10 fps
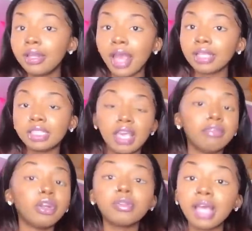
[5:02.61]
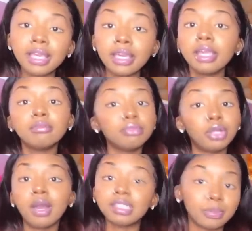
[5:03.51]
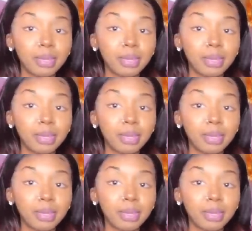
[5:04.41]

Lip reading: that's it. If you don't like it, you don't have